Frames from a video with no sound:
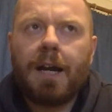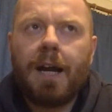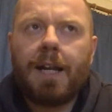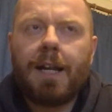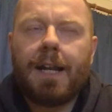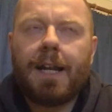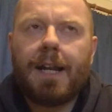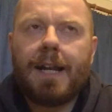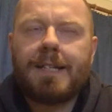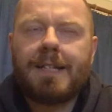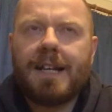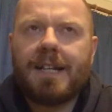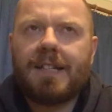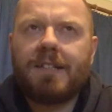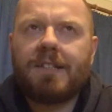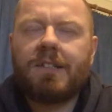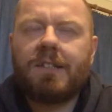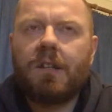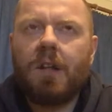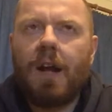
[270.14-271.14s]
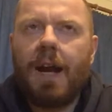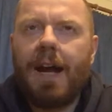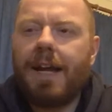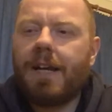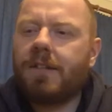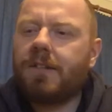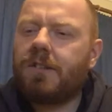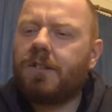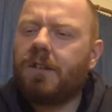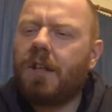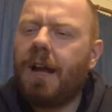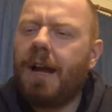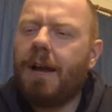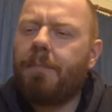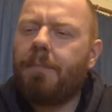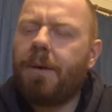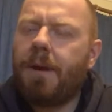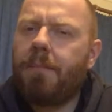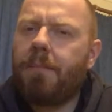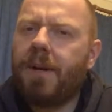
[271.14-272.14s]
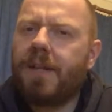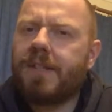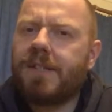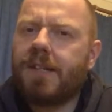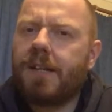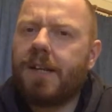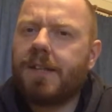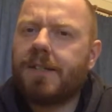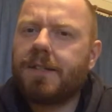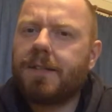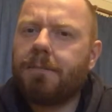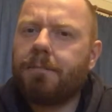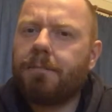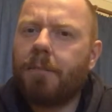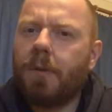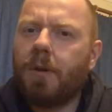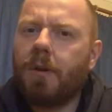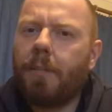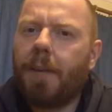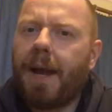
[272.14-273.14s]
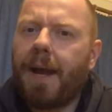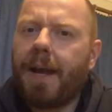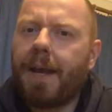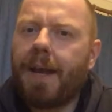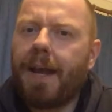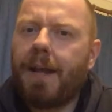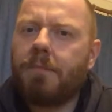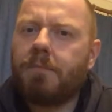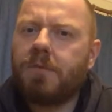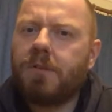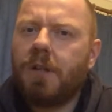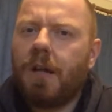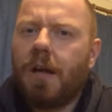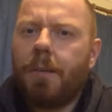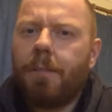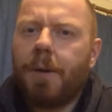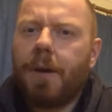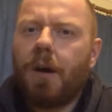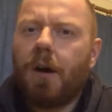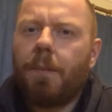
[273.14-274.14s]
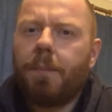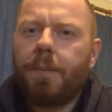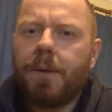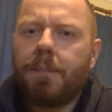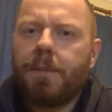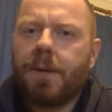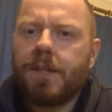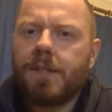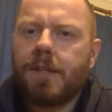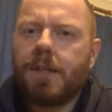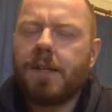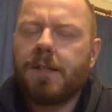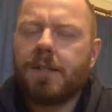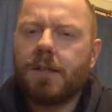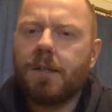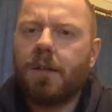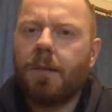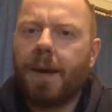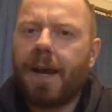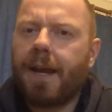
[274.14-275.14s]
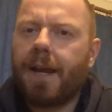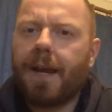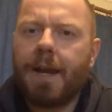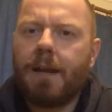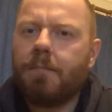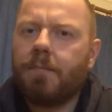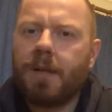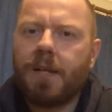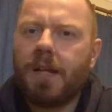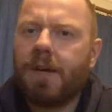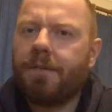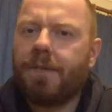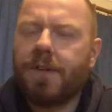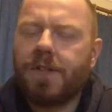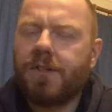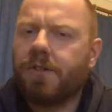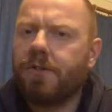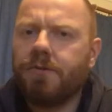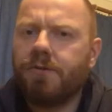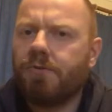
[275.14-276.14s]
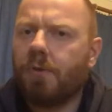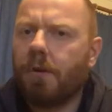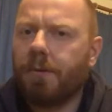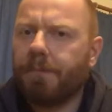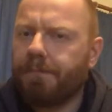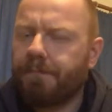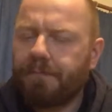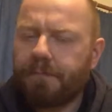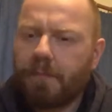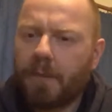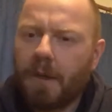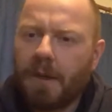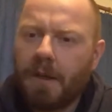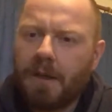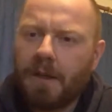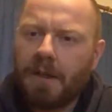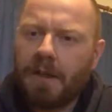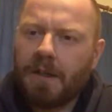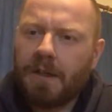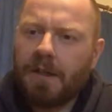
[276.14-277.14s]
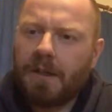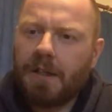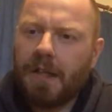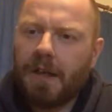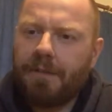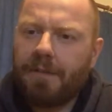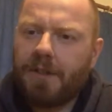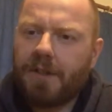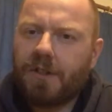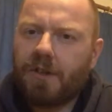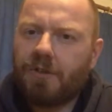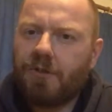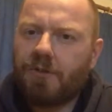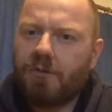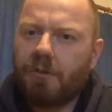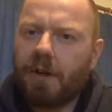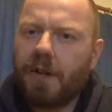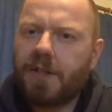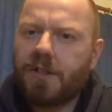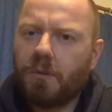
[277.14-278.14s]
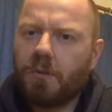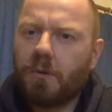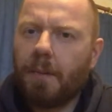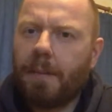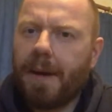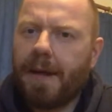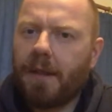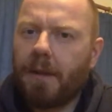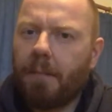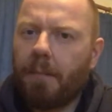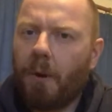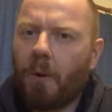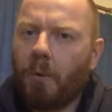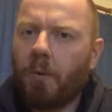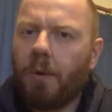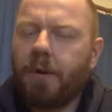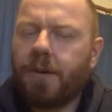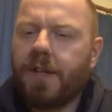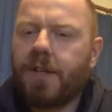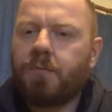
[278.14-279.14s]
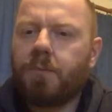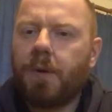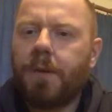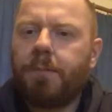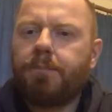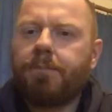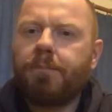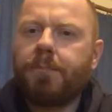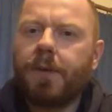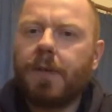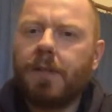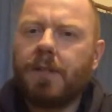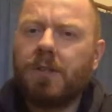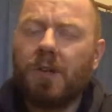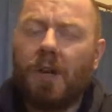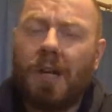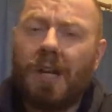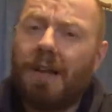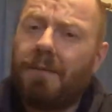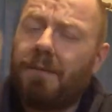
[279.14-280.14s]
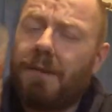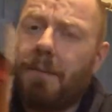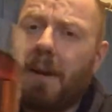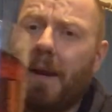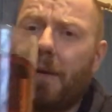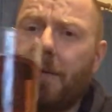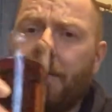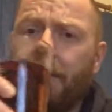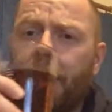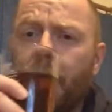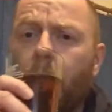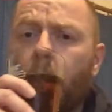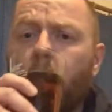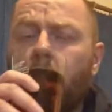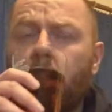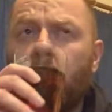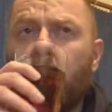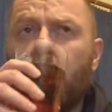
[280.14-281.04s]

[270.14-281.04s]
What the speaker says: then there's that slight bit of bitterness on the back end, slight bit of hoppy bitterness on the back end, but nothing too strong. Nothing too strong. It's all about the malt on this one. It's got a lovely mouthfeel.